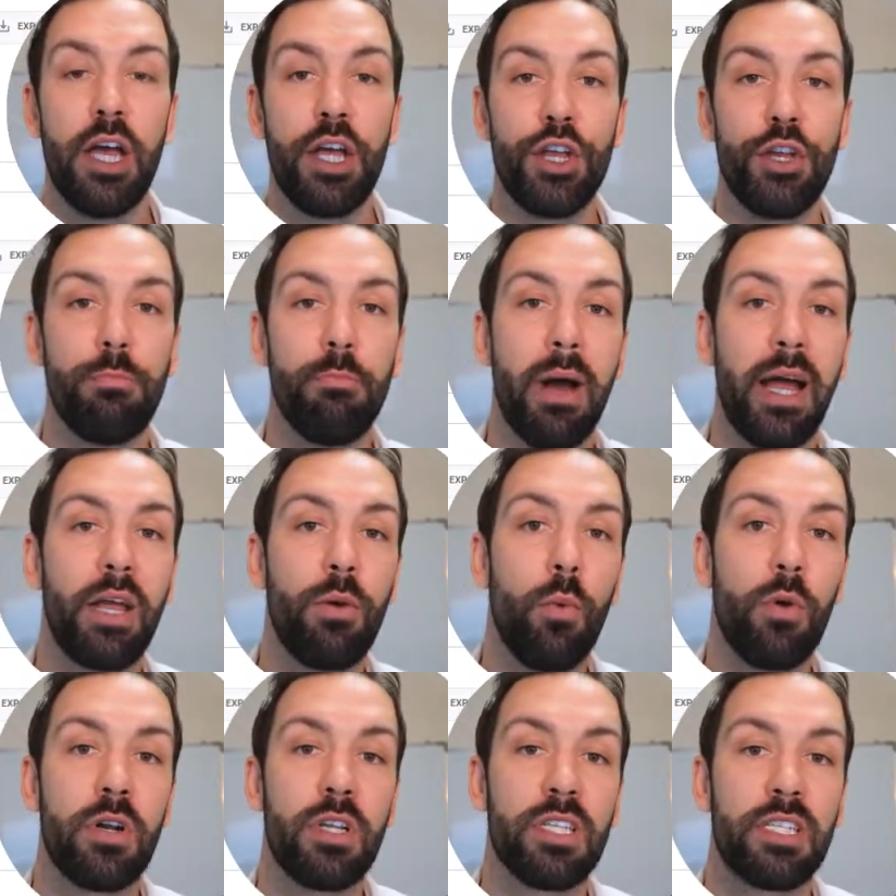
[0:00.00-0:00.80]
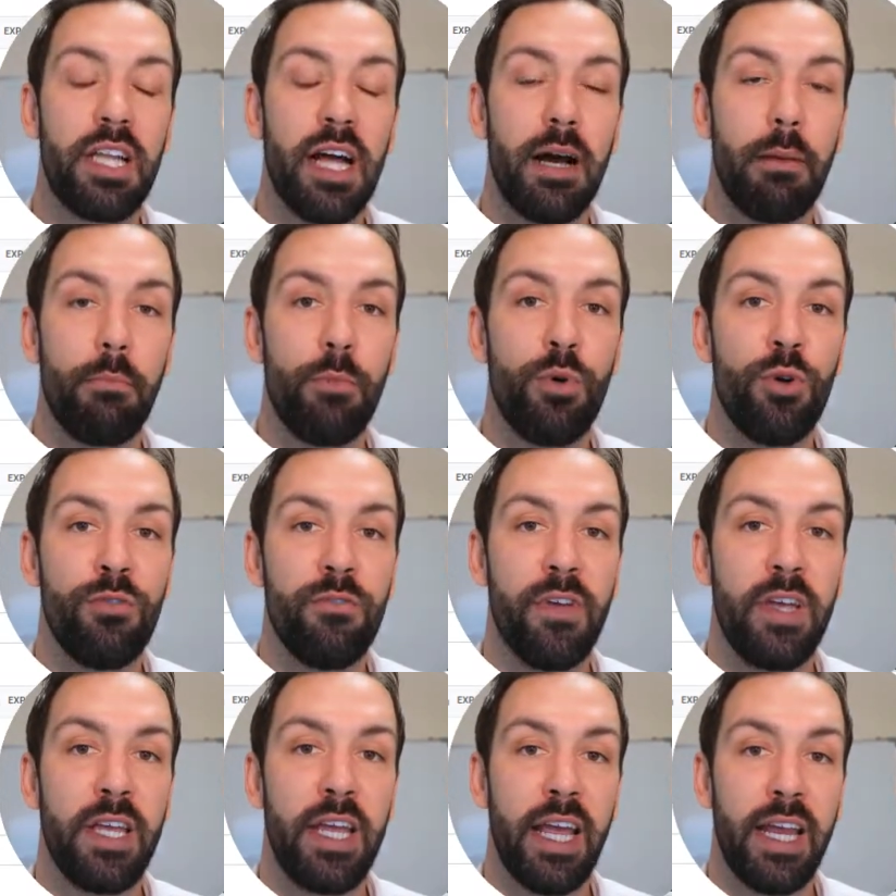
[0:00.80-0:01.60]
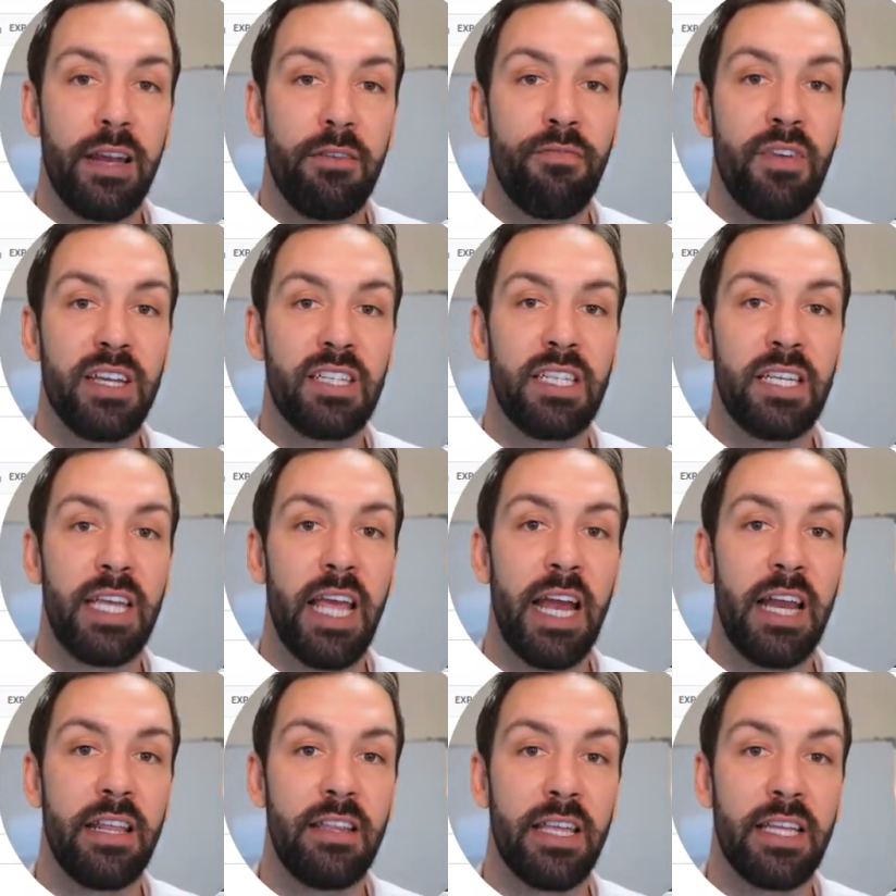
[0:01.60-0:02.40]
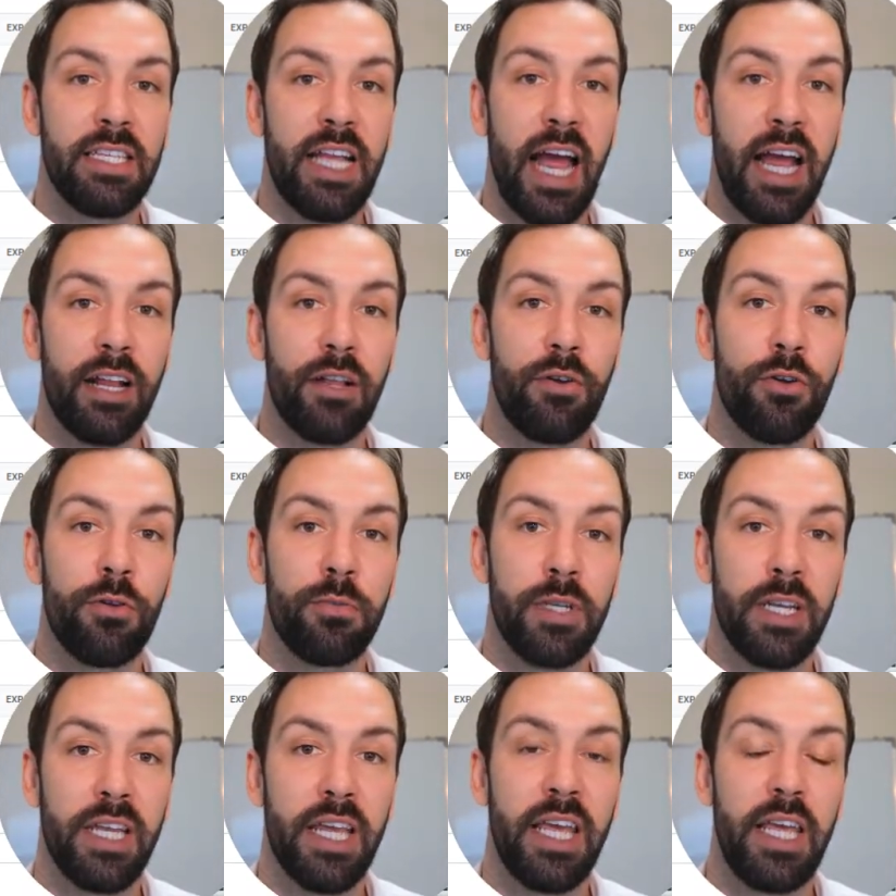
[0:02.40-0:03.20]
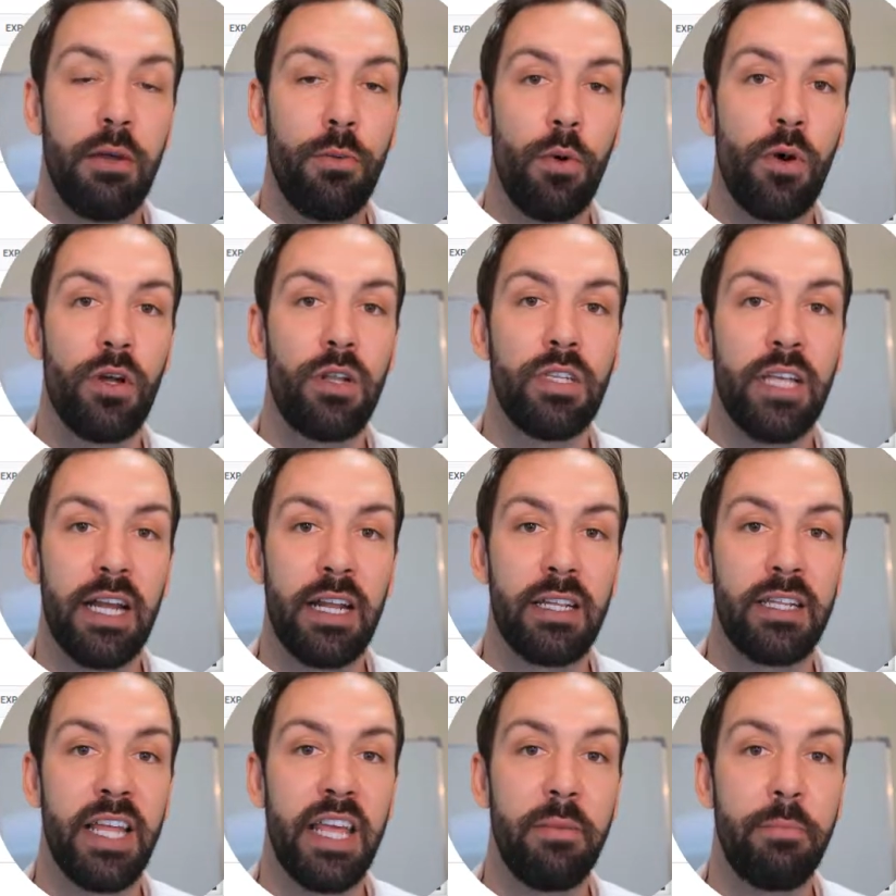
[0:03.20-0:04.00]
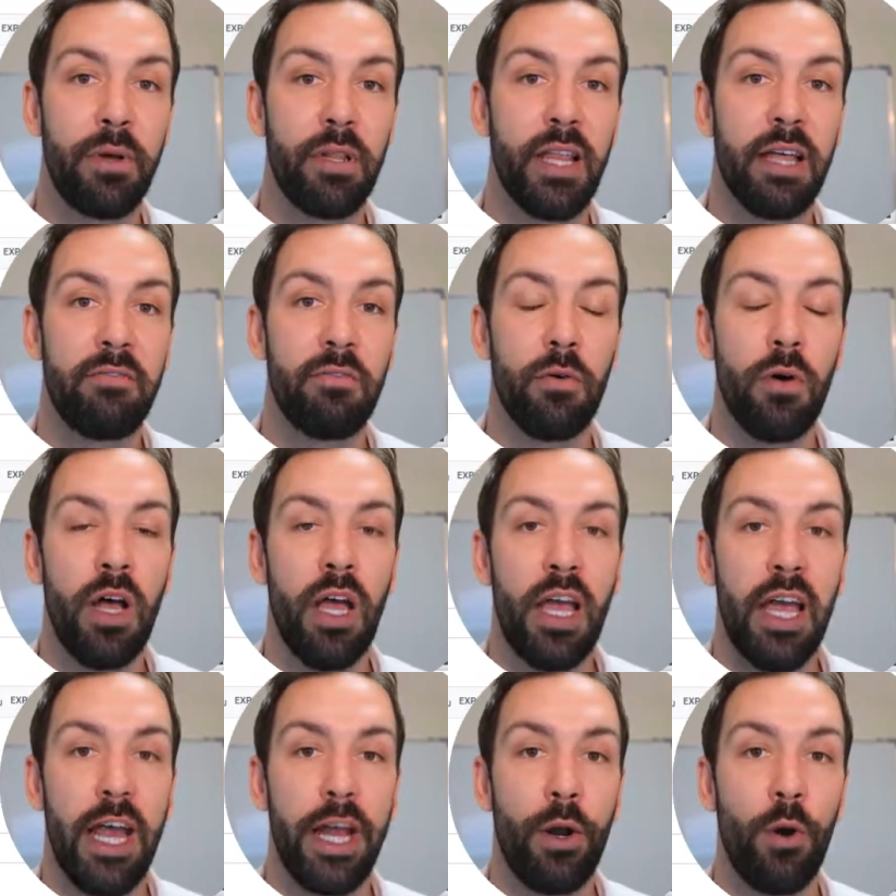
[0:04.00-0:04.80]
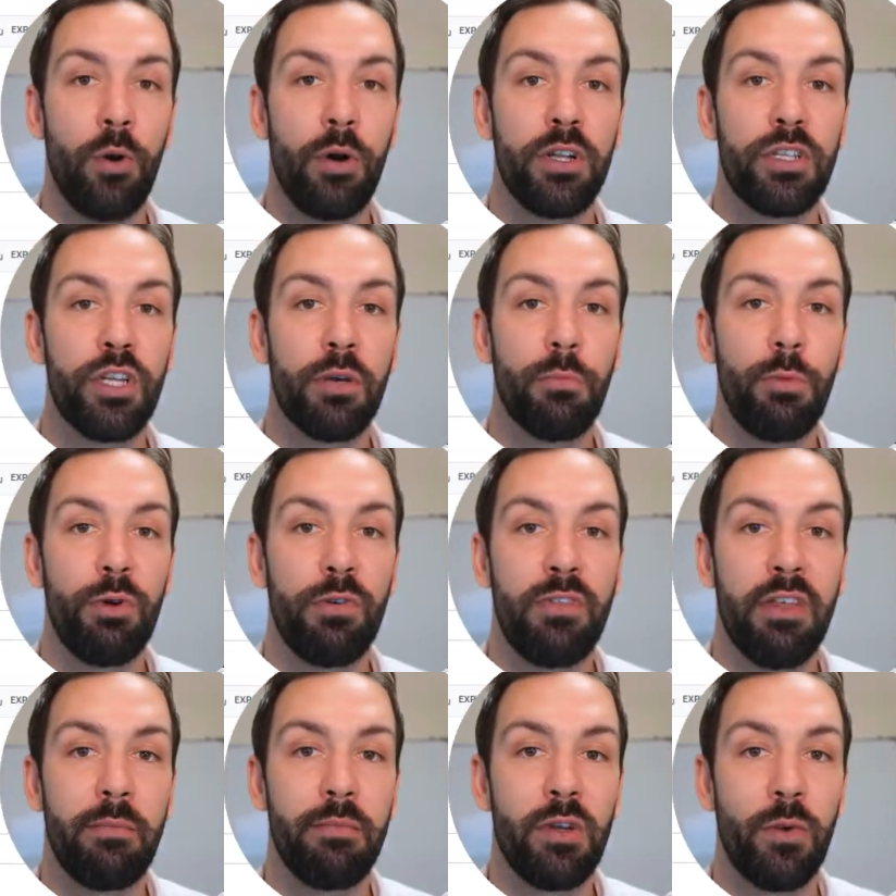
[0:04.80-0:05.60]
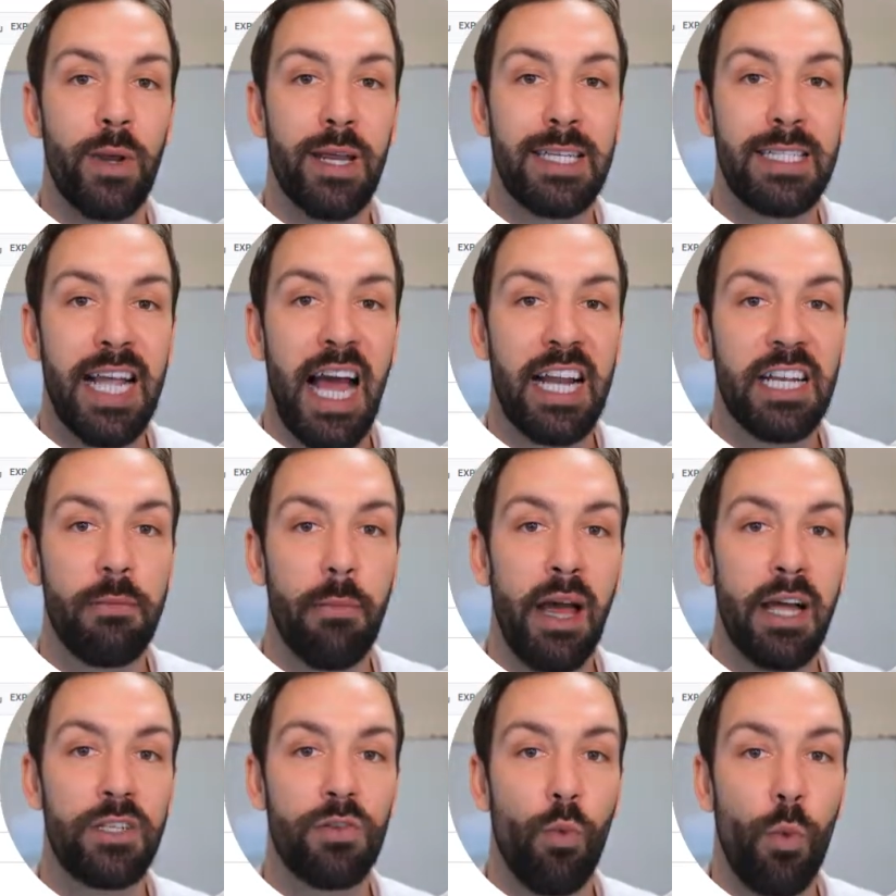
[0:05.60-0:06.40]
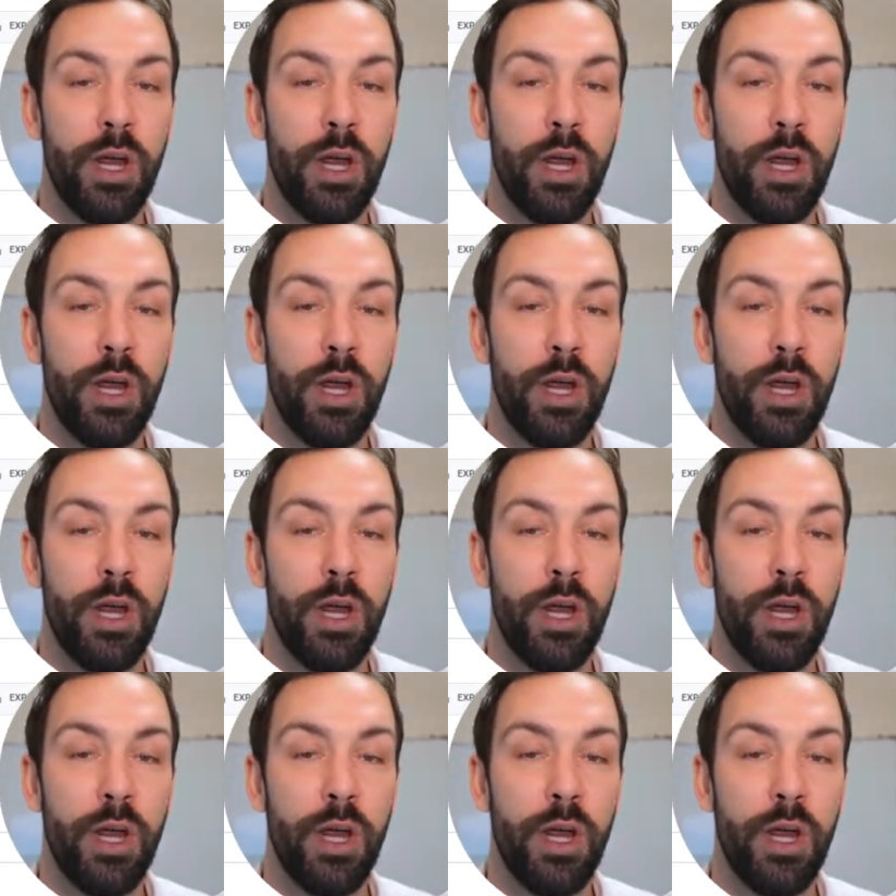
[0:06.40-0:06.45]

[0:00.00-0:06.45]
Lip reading: you may want to start moving and investigating these ad groups and keywords at a deeper level in order to move them to exact match,